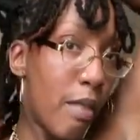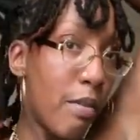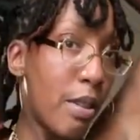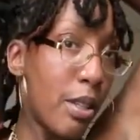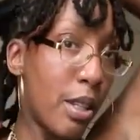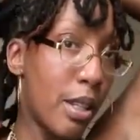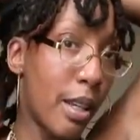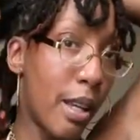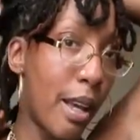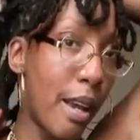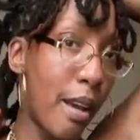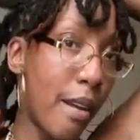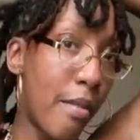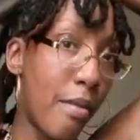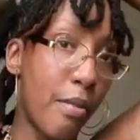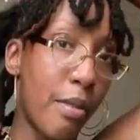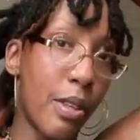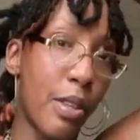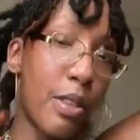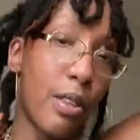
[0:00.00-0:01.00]

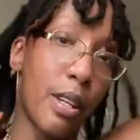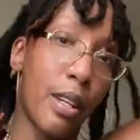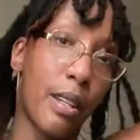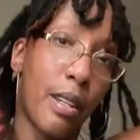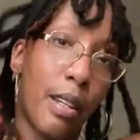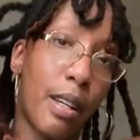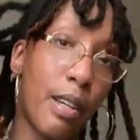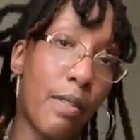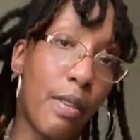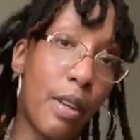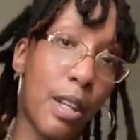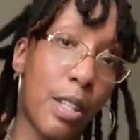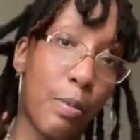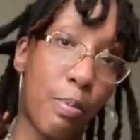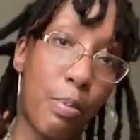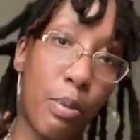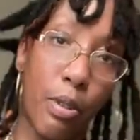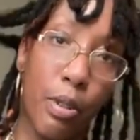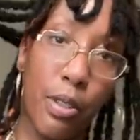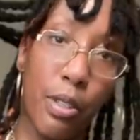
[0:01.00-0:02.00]
everything in life
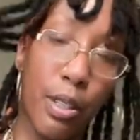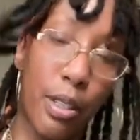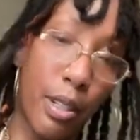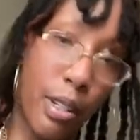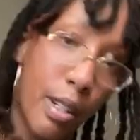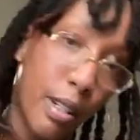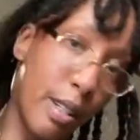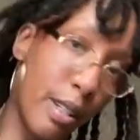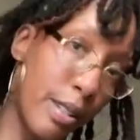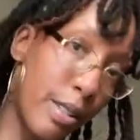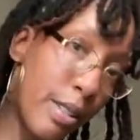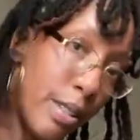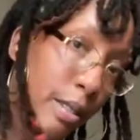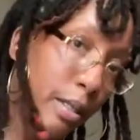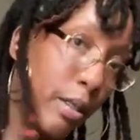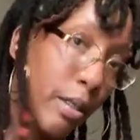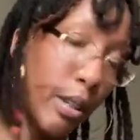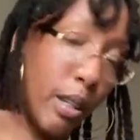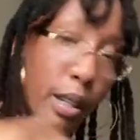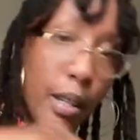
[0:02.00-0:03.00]
has pros and
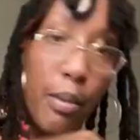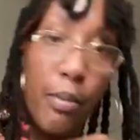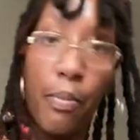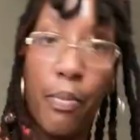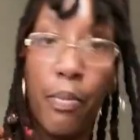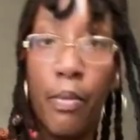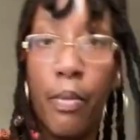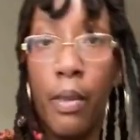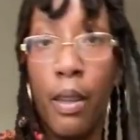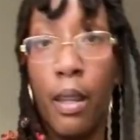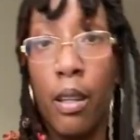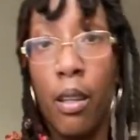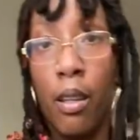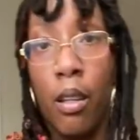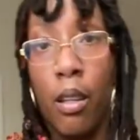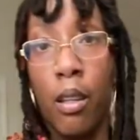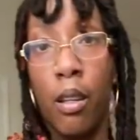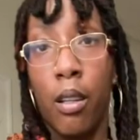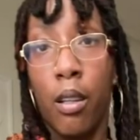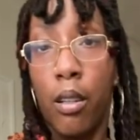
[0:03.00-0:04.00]
cons, okay?
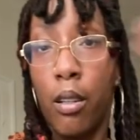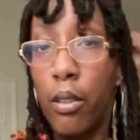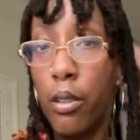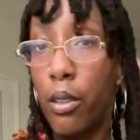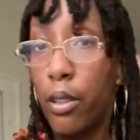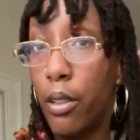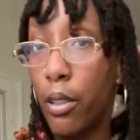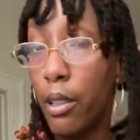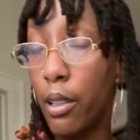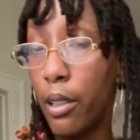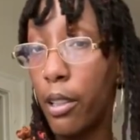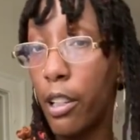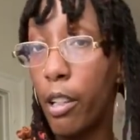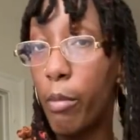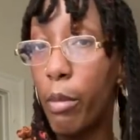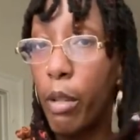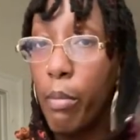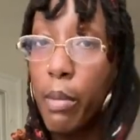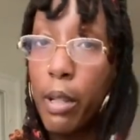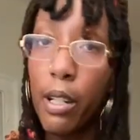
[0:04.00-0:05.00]
The good
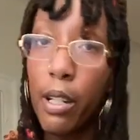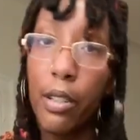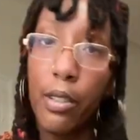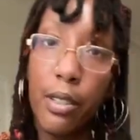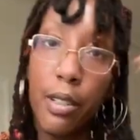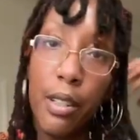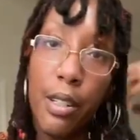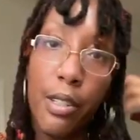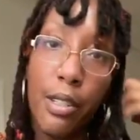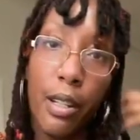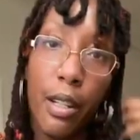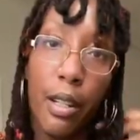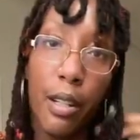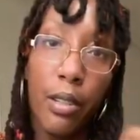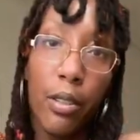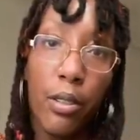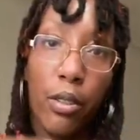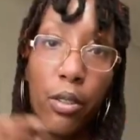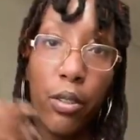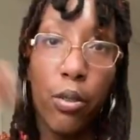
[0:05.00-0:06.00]
thing about melanin is
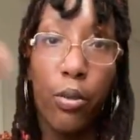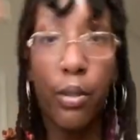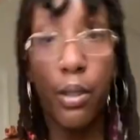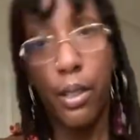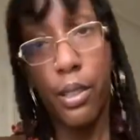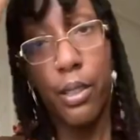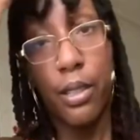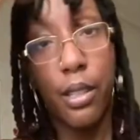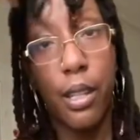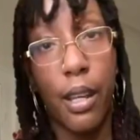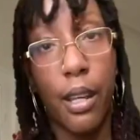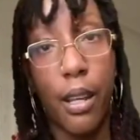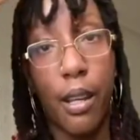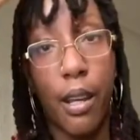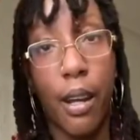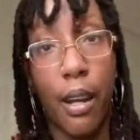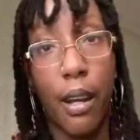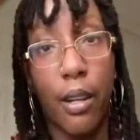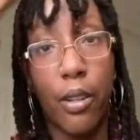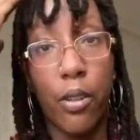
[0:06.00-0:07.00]
that you can
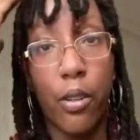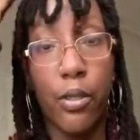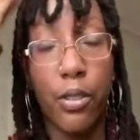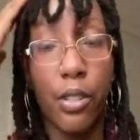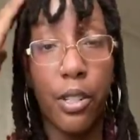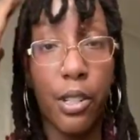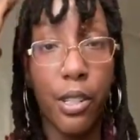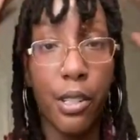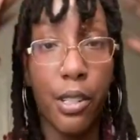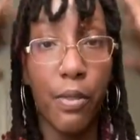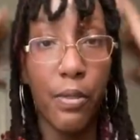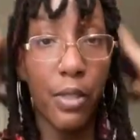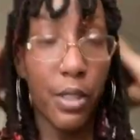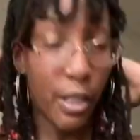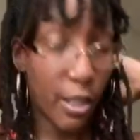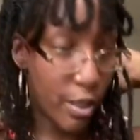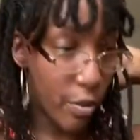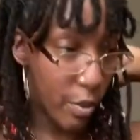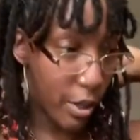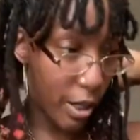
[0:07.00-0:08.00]
take higher dosages of
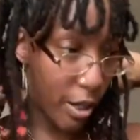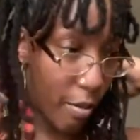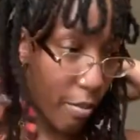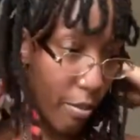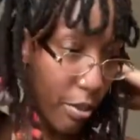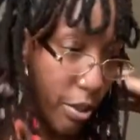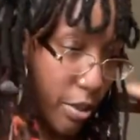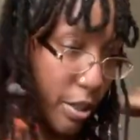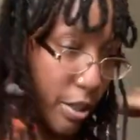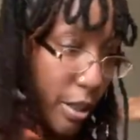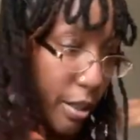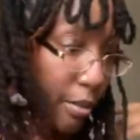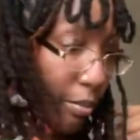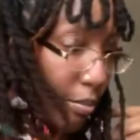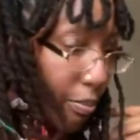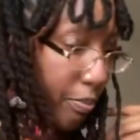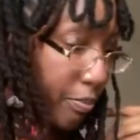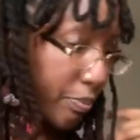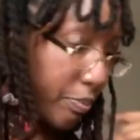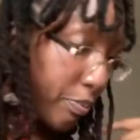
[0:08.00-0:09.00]
sun without
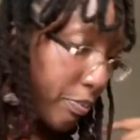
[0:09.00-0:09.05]
burning